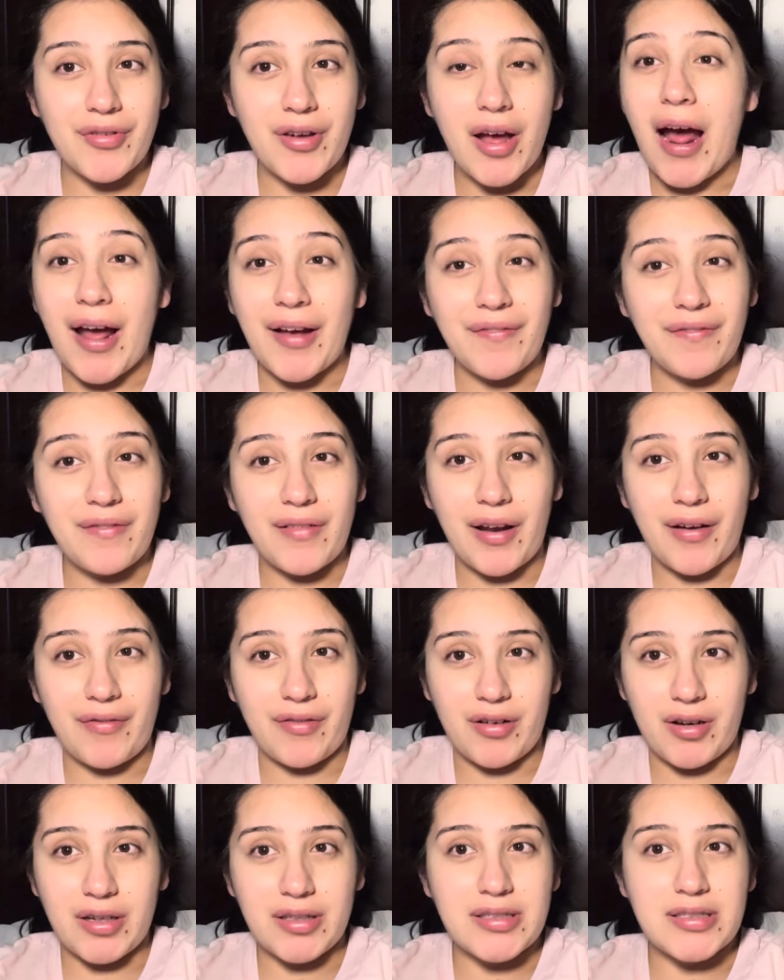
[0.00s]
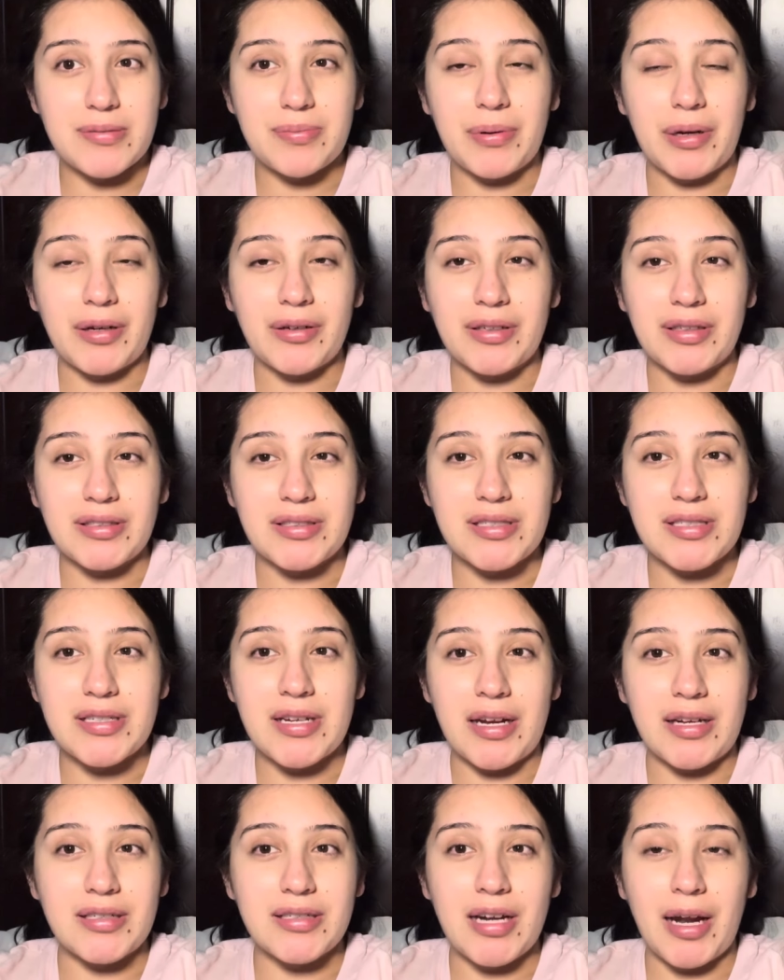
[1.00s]
I've never experienced
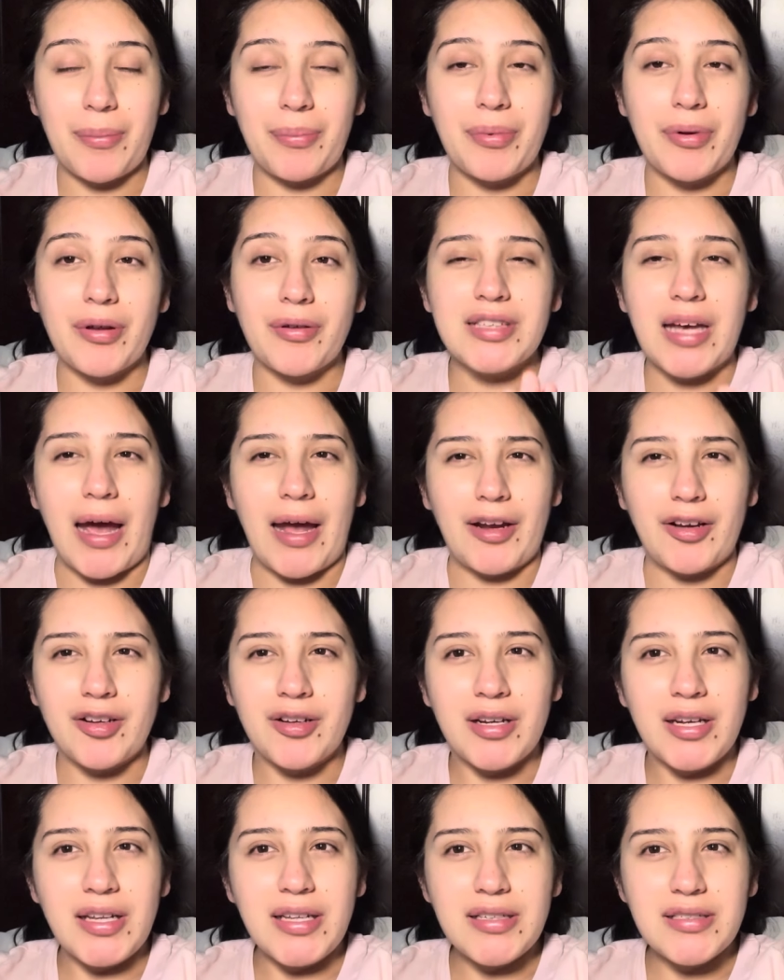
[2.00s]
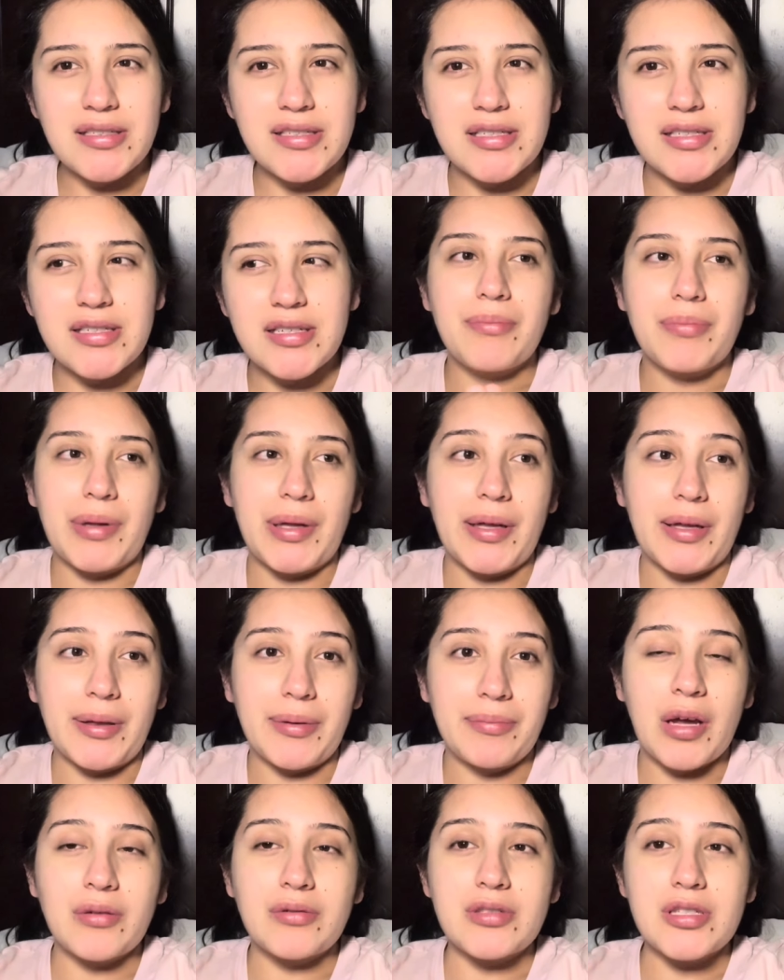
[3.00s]
that type of tiredness, but
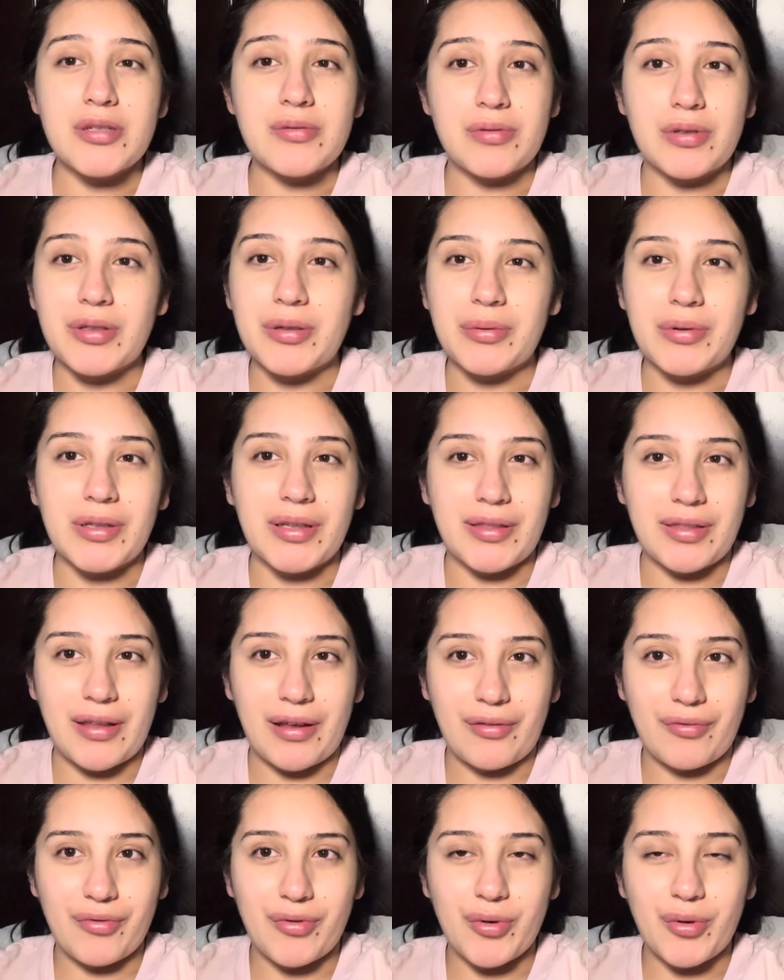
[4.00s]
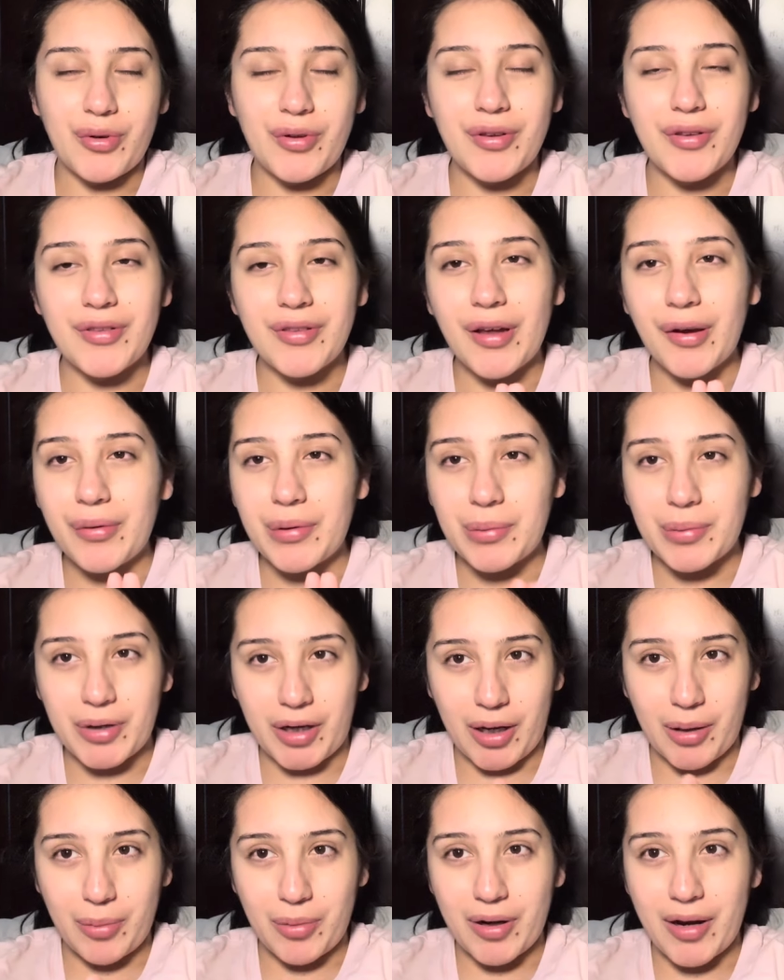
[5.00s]
I was really thankful that we were
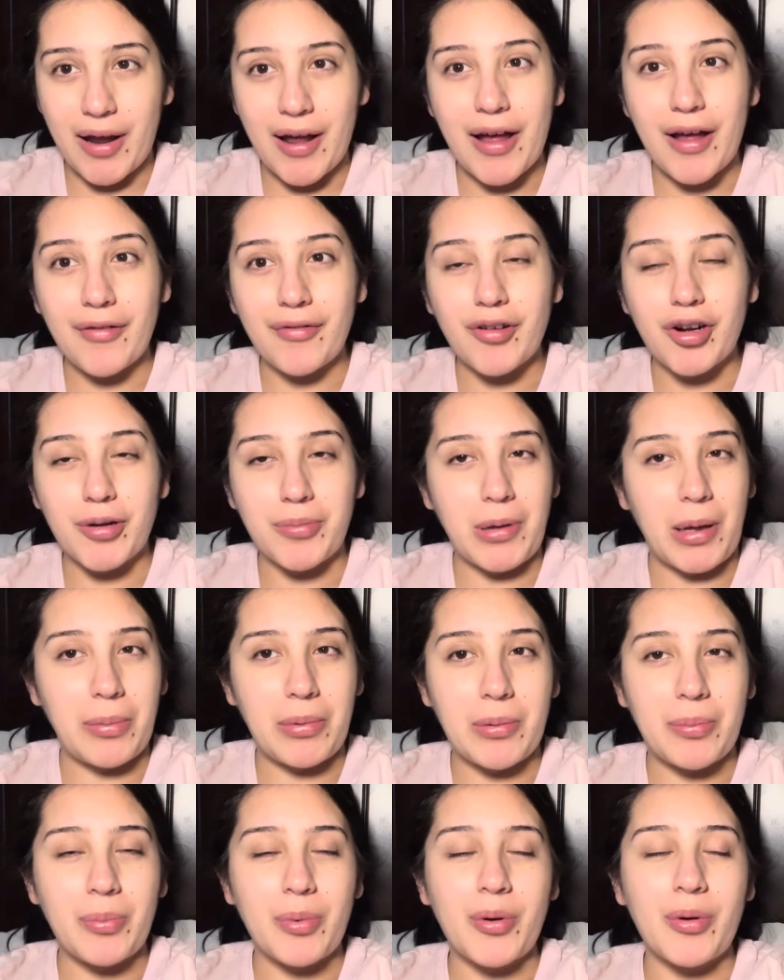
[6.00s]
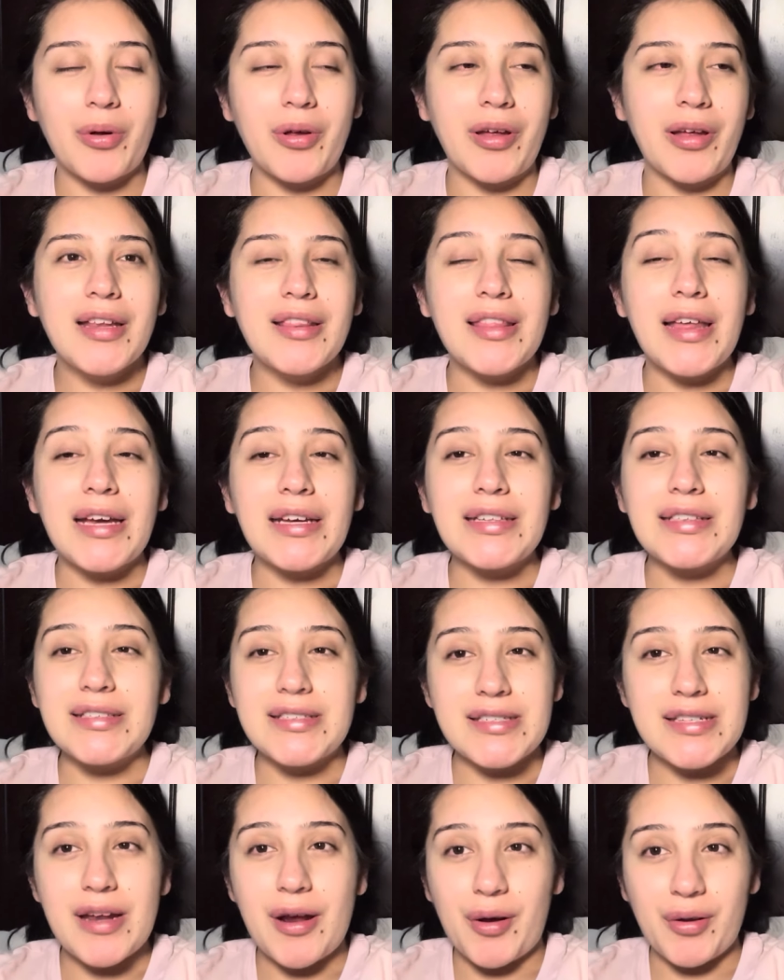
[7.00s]
able to have our baby boy, that
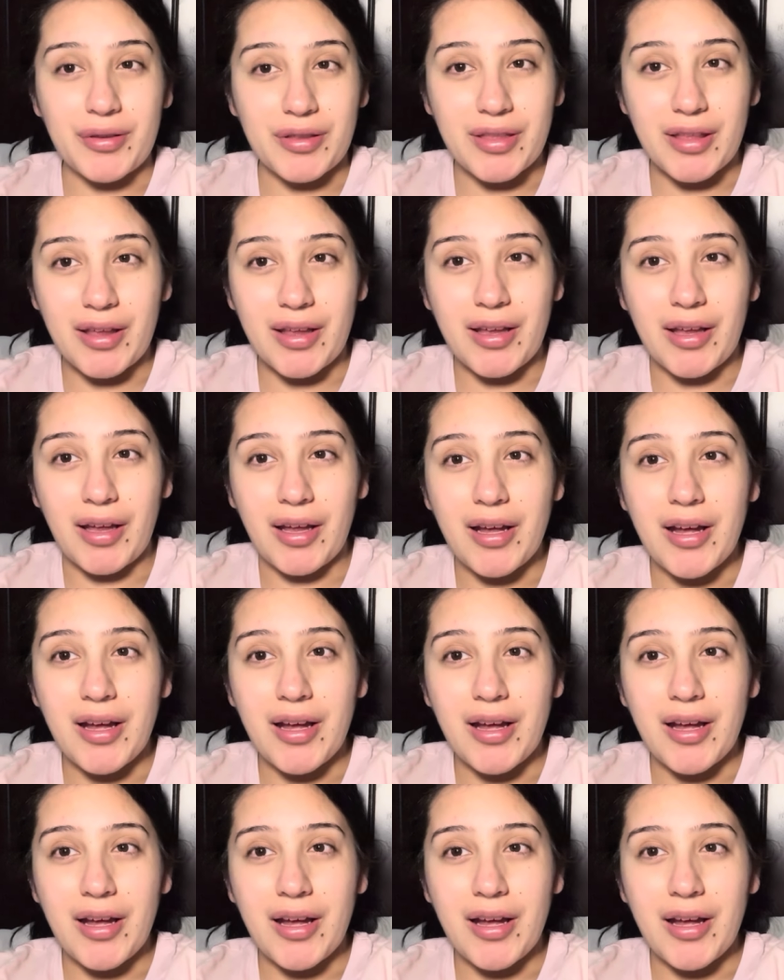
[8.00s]
he's healthy.